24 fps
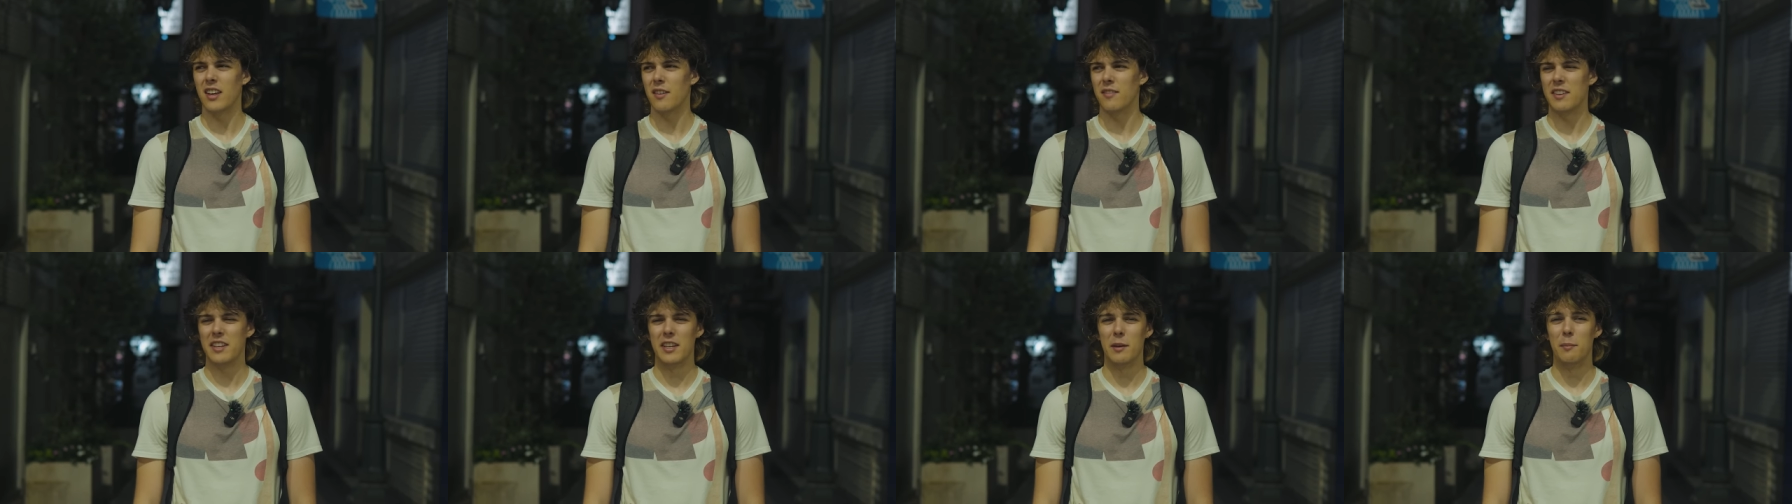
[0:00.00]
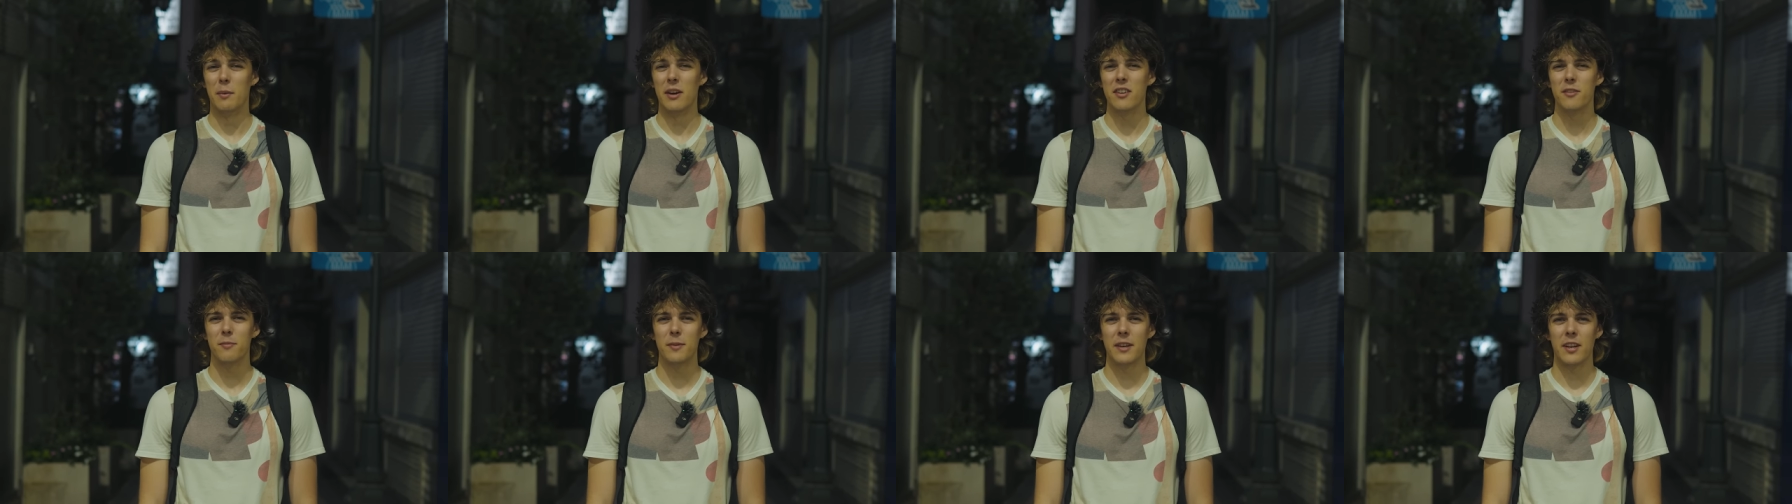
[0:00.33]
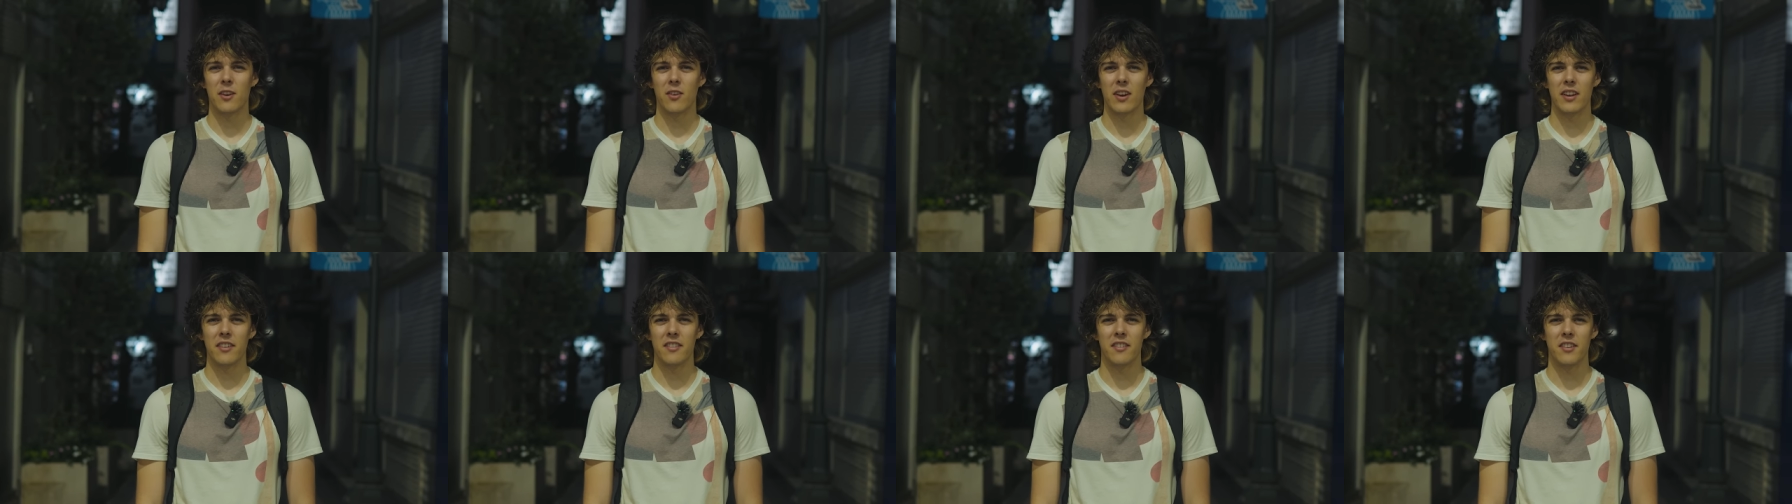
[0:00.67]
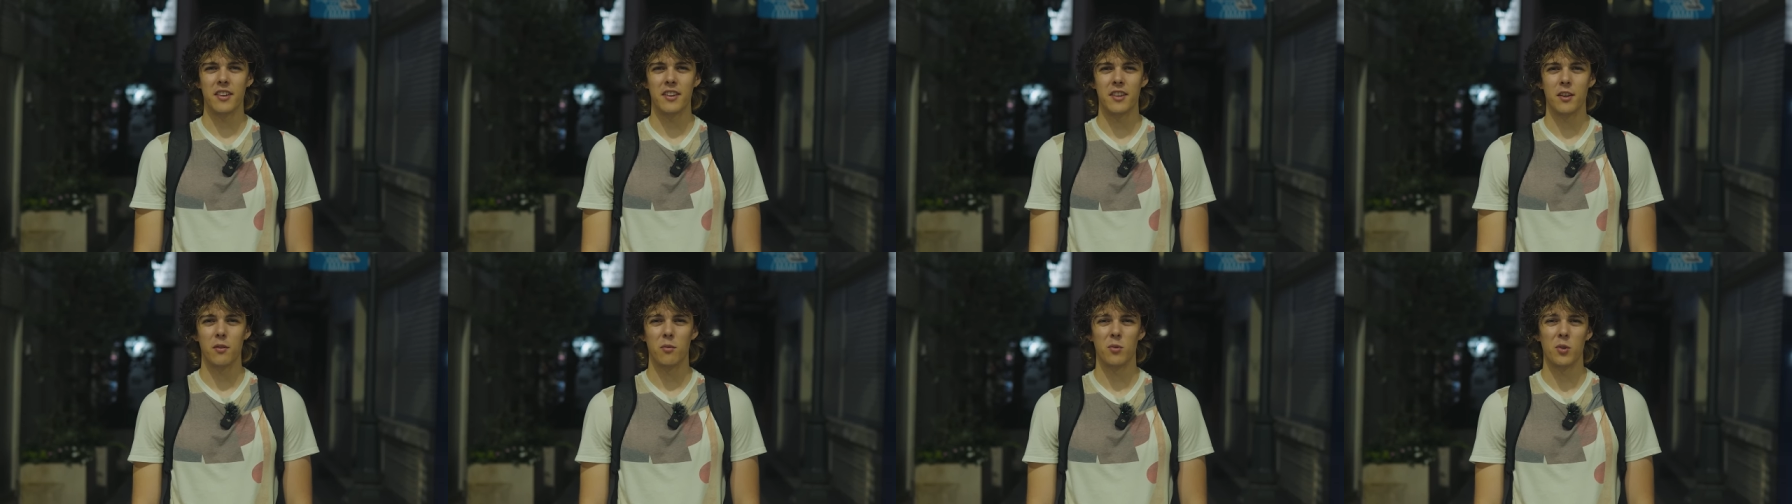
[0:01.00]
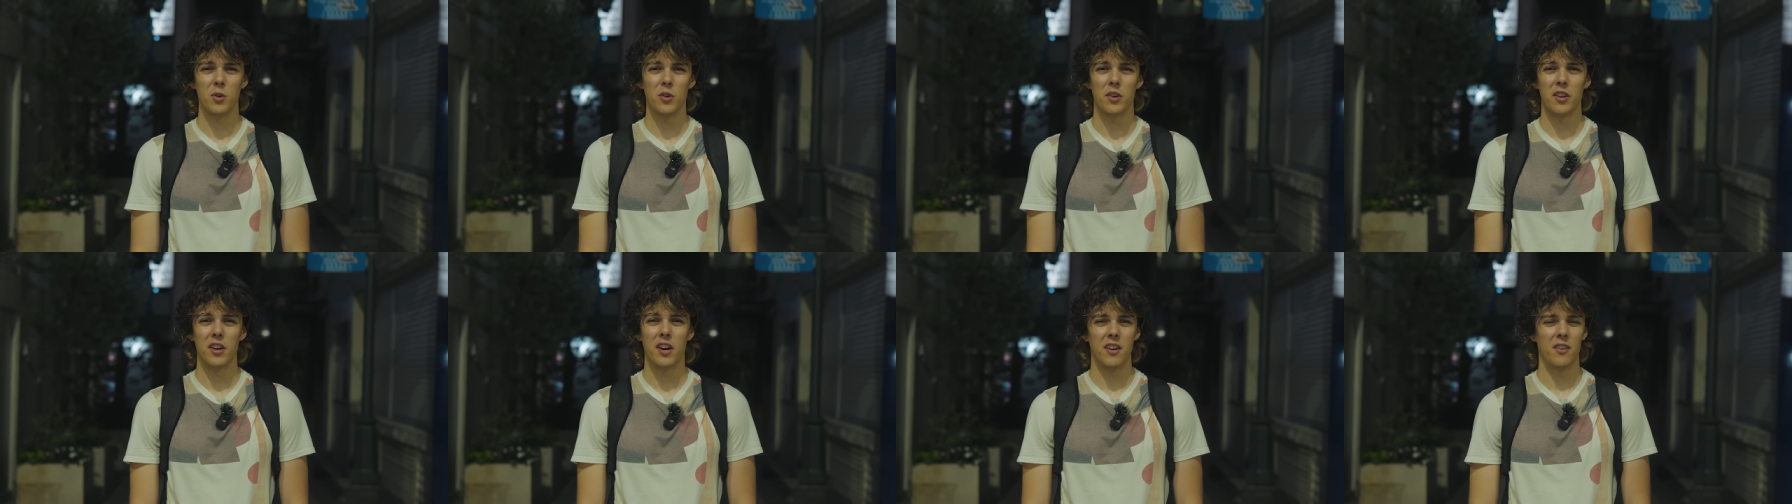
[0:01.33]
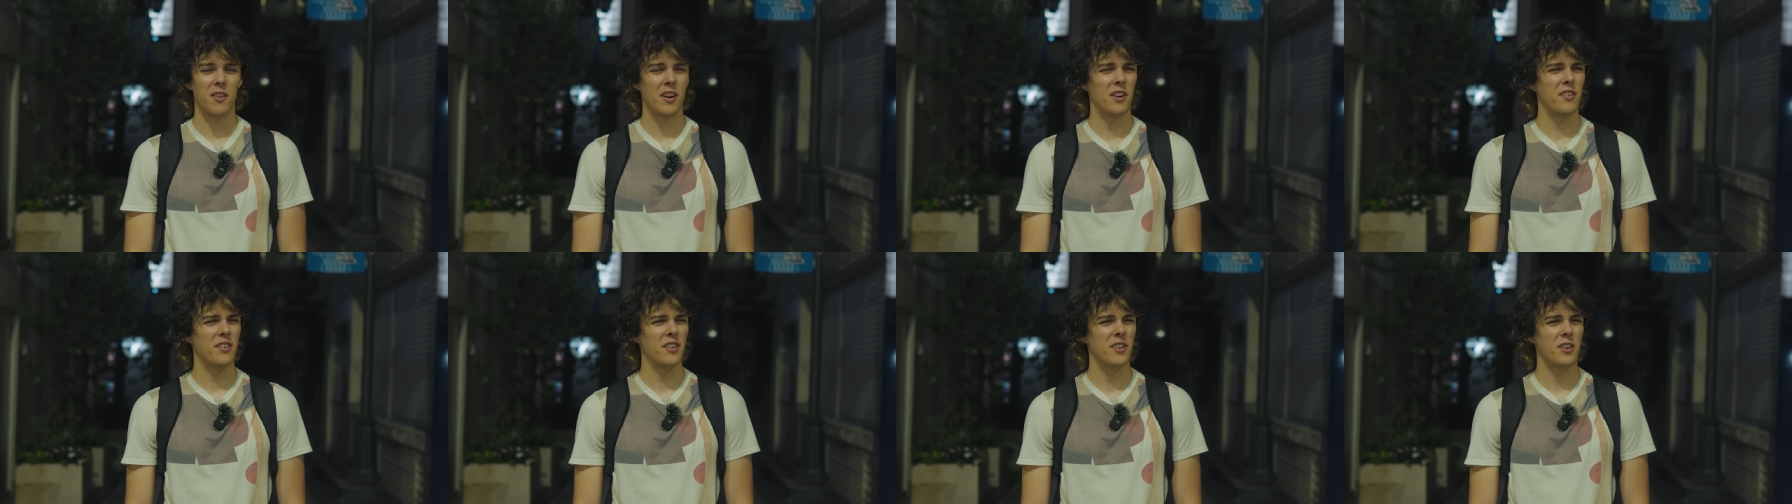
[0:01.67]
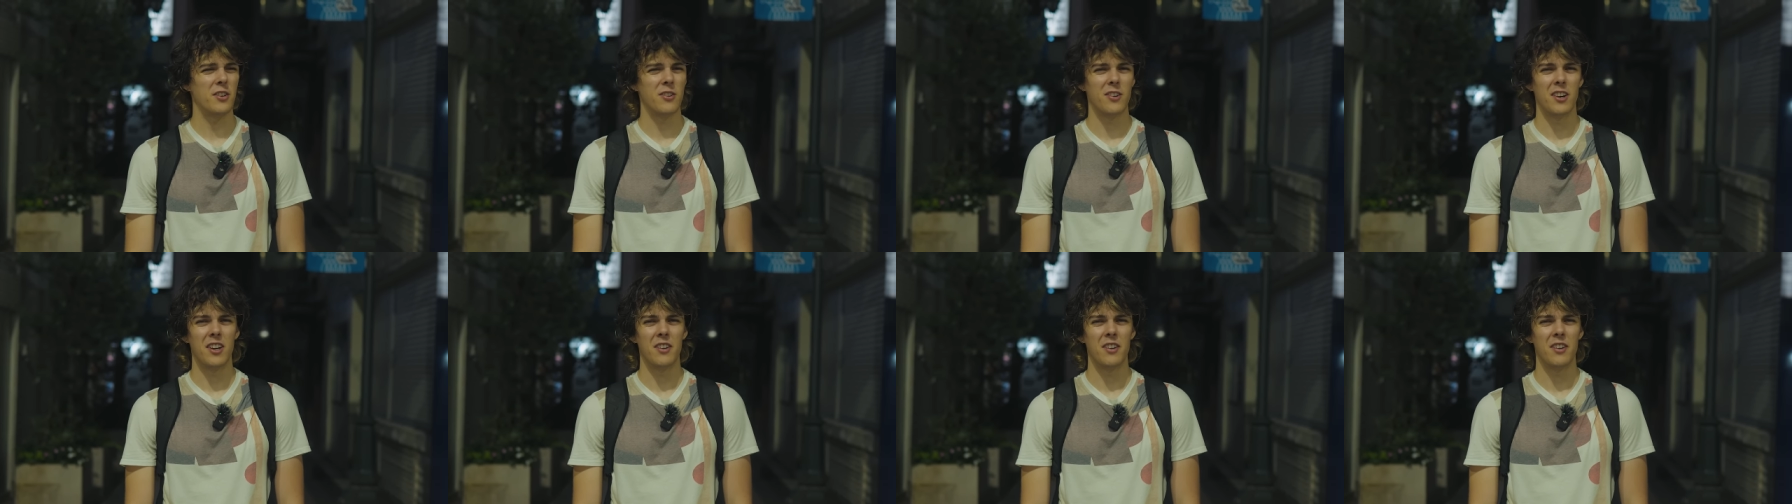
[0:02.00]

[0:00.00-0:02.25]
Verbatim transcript: I mean, it must be great seeing the world around you